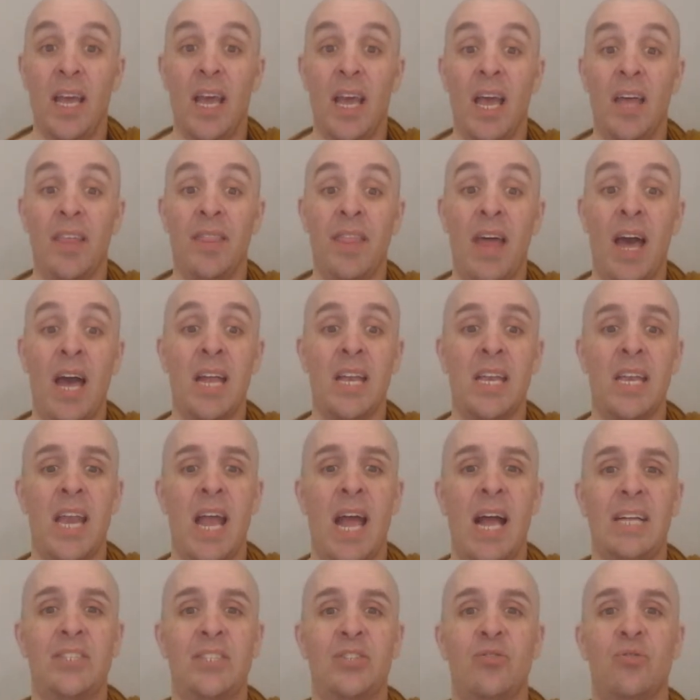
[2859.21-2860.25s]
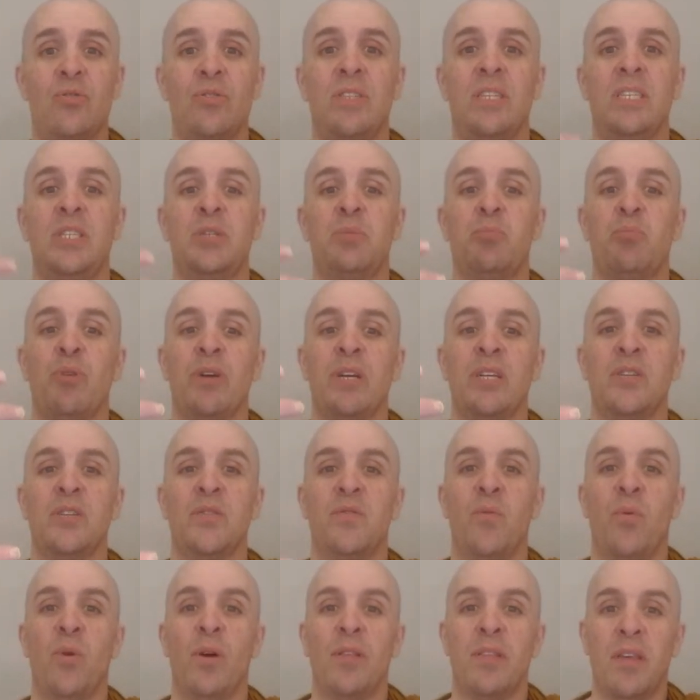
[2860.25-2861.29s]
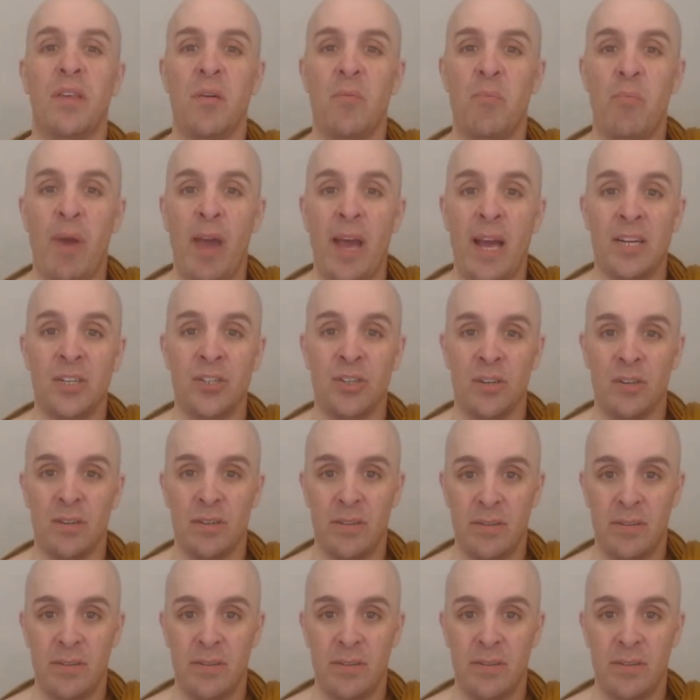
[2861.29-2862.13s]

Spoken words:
And that naturally springs forth compassion.